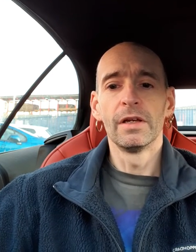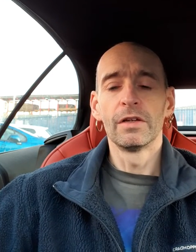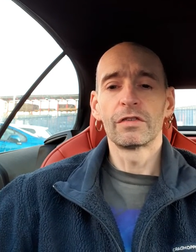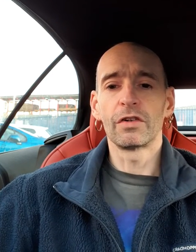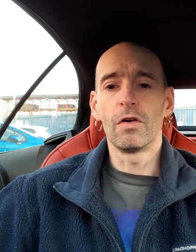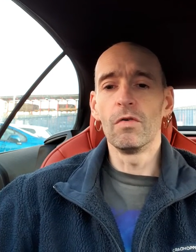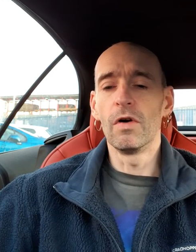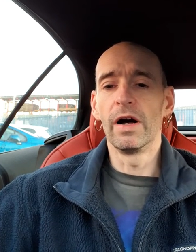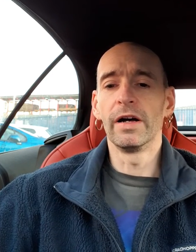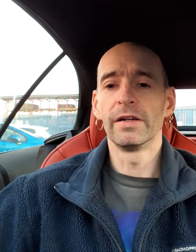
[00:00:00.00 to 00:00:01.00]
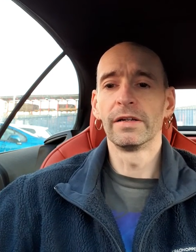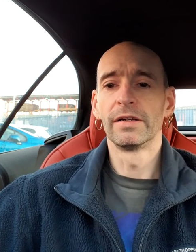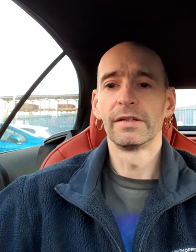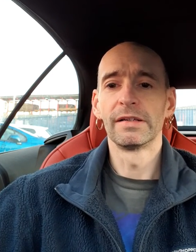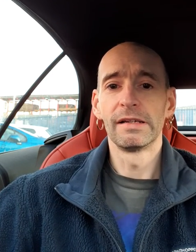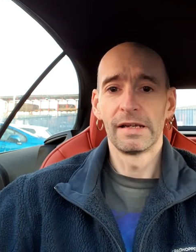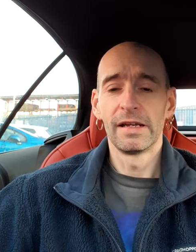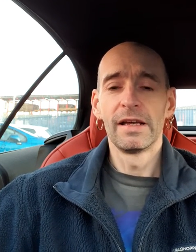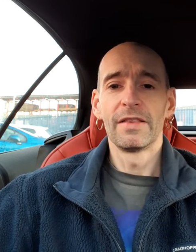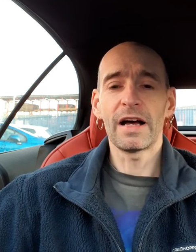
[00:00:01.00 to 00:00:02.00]
So
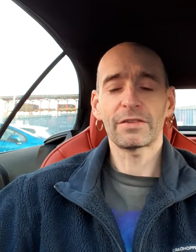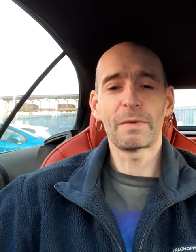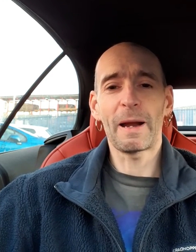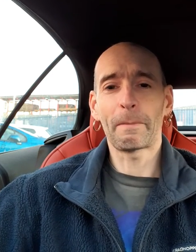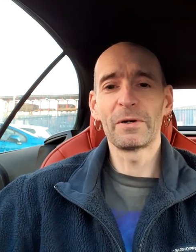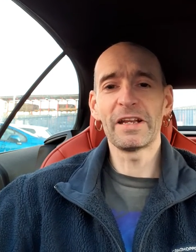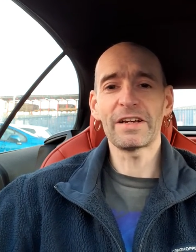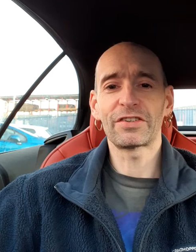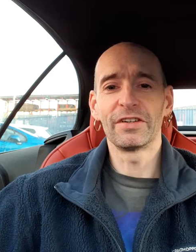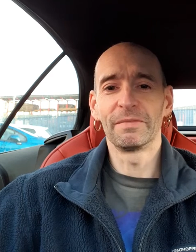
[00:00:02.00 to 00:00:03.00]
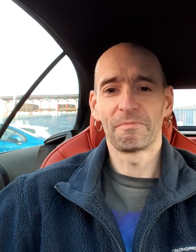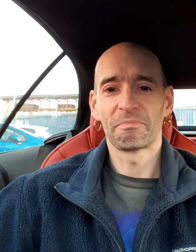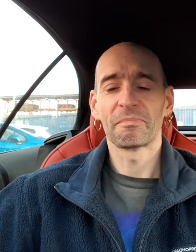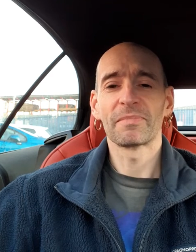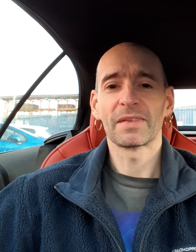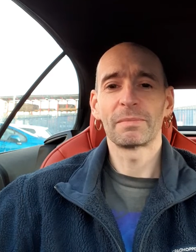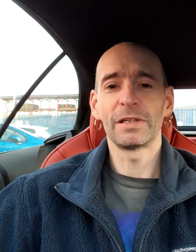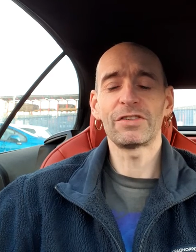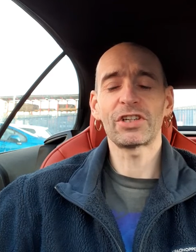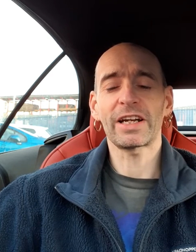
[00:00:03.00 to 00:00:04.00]
that's my prediction.
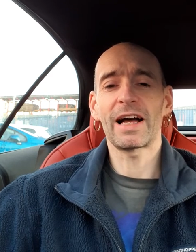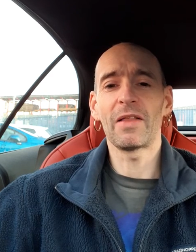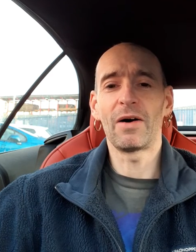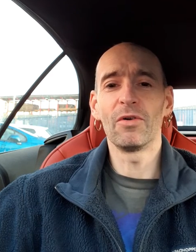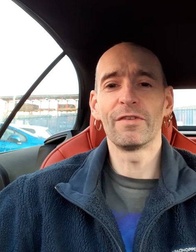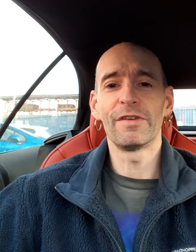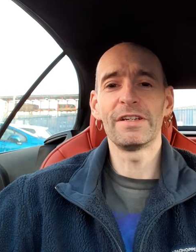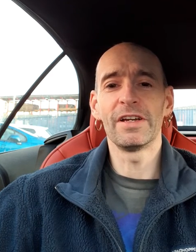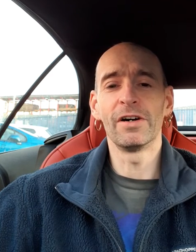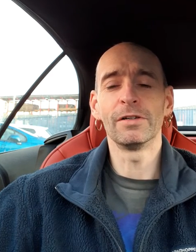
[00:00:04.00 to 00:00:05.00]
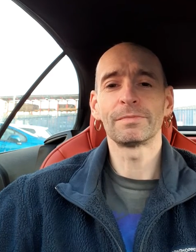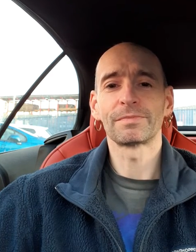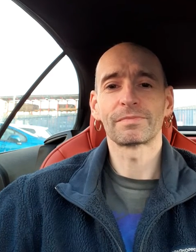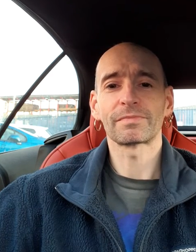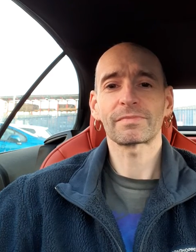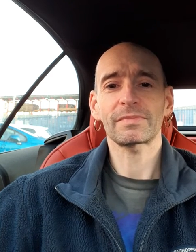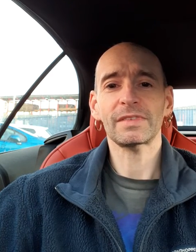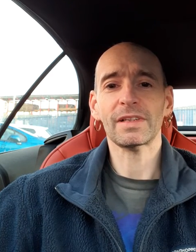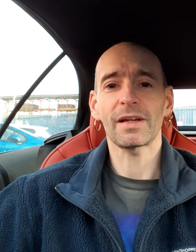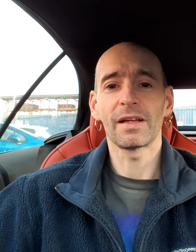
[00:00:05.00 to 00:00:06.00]
Please check out that other video.
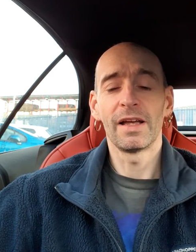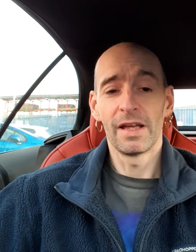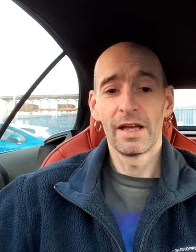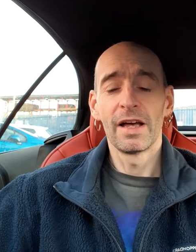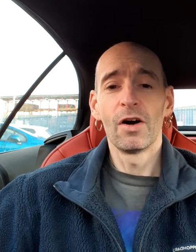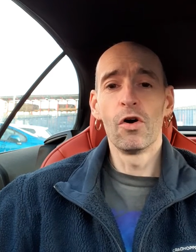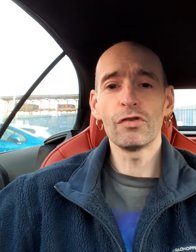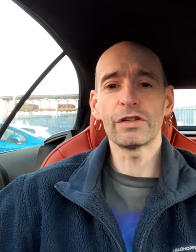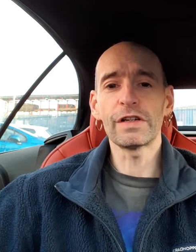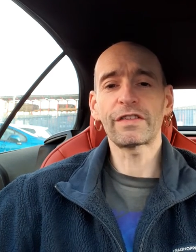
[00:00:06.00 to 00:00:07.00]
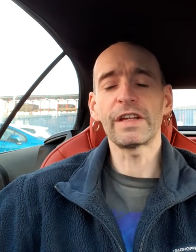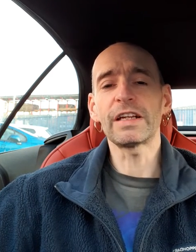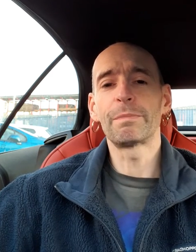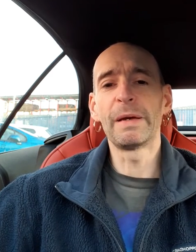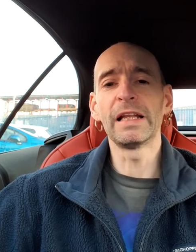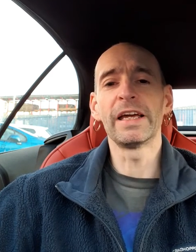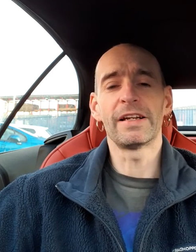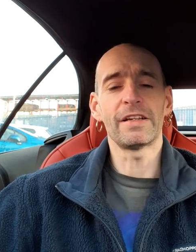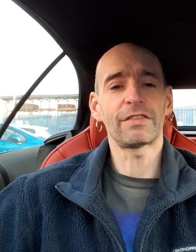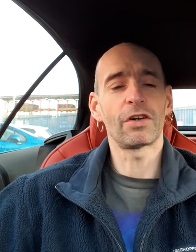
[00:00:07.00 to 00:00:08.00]
106
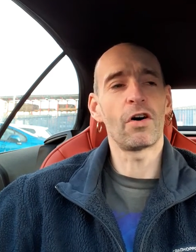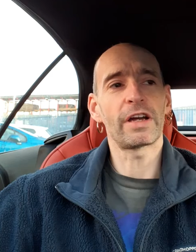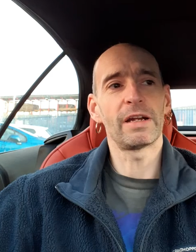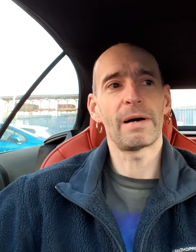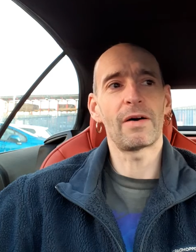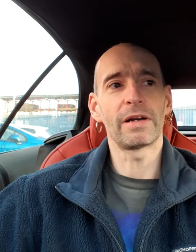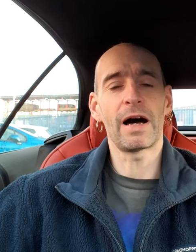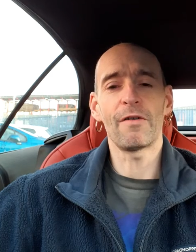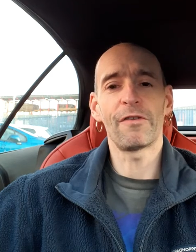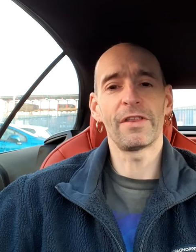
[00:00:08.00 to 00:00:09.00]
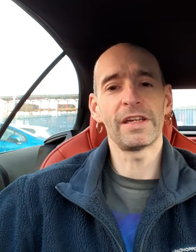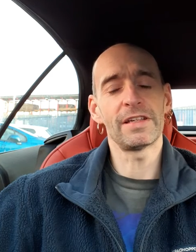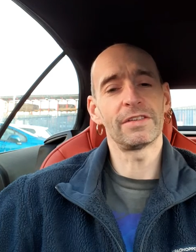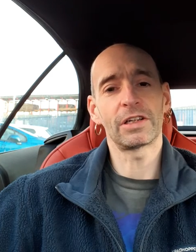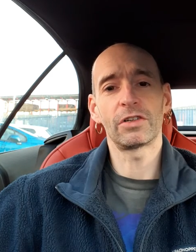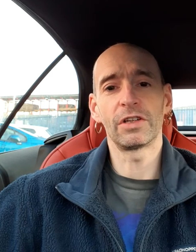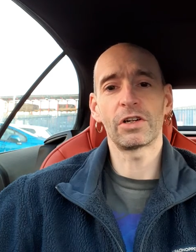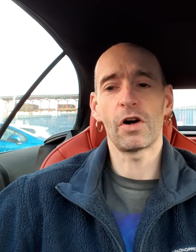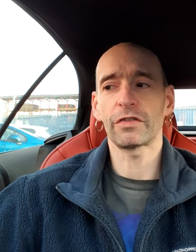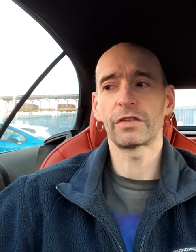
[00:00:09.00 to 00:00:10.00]
billion it's talking about now for the
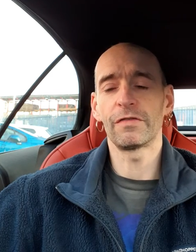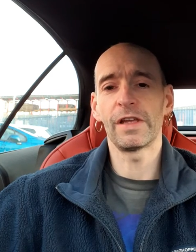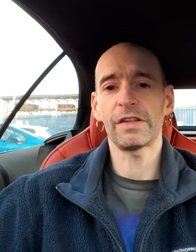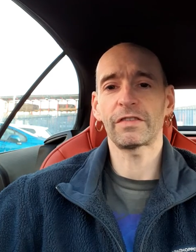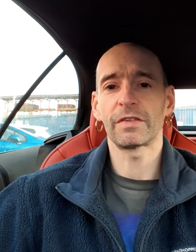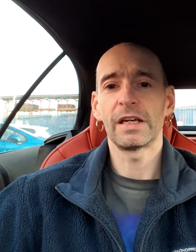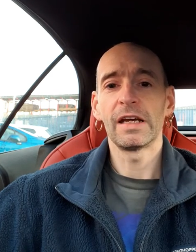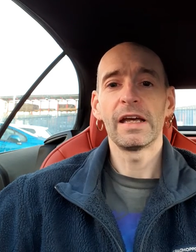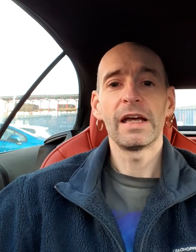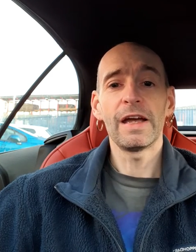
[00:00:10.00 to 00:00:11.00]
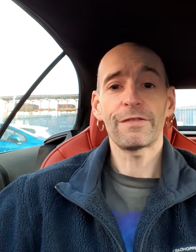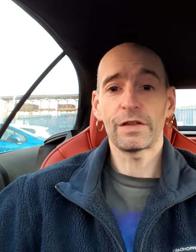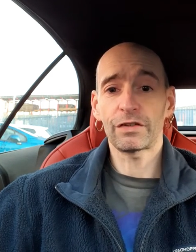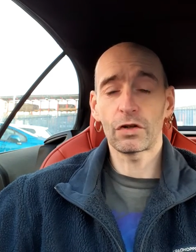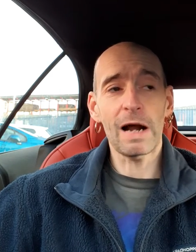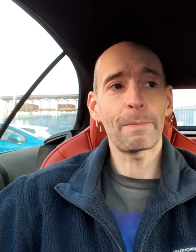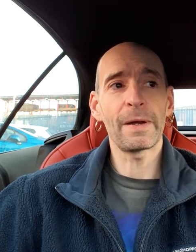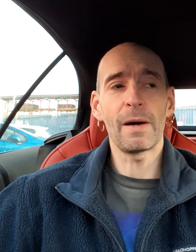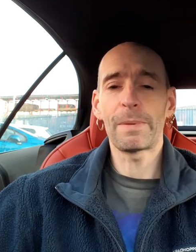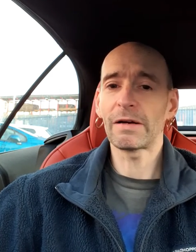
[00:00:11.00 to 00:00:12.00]
cost of this. If they scrap
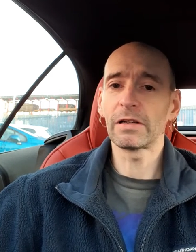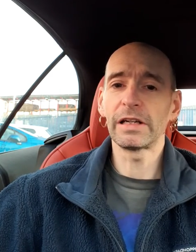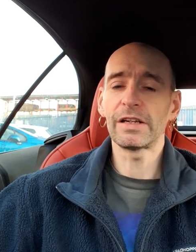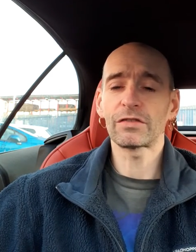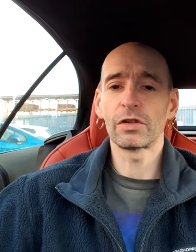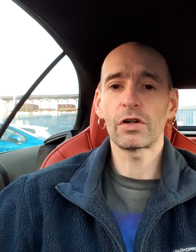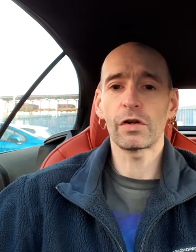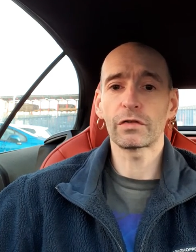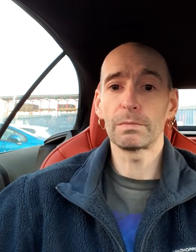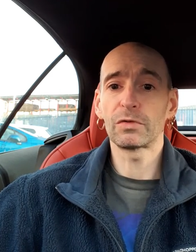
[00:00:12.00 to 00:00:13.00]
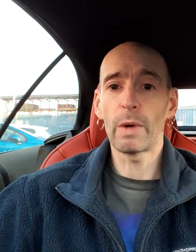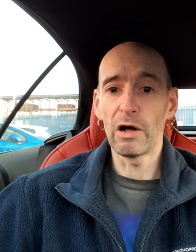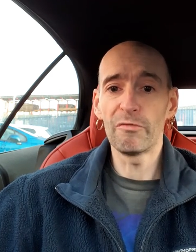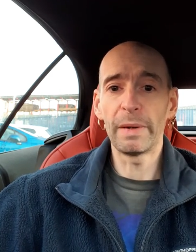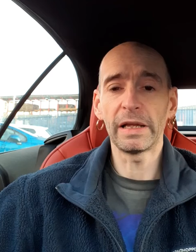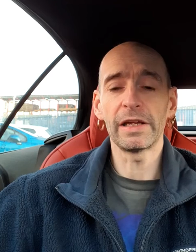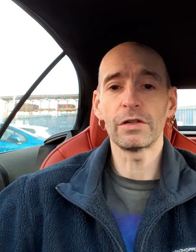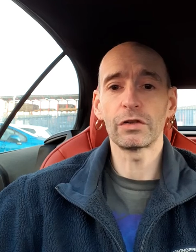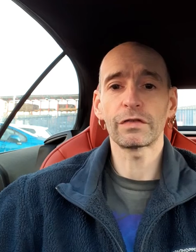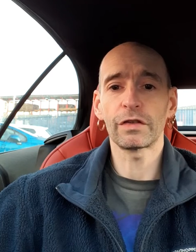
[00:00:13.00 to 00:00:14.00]
it, apparently it's going to cost them 12
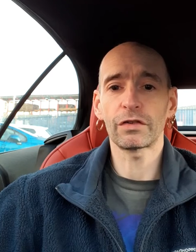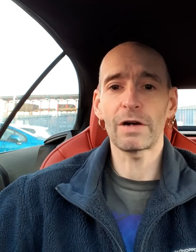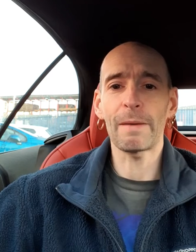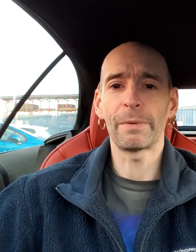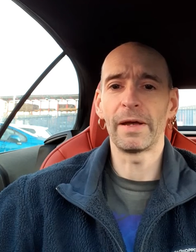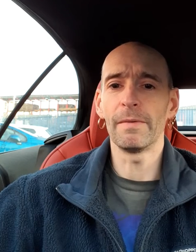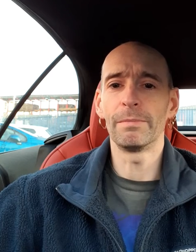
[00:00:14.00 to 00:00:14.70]
billion just to scrap it.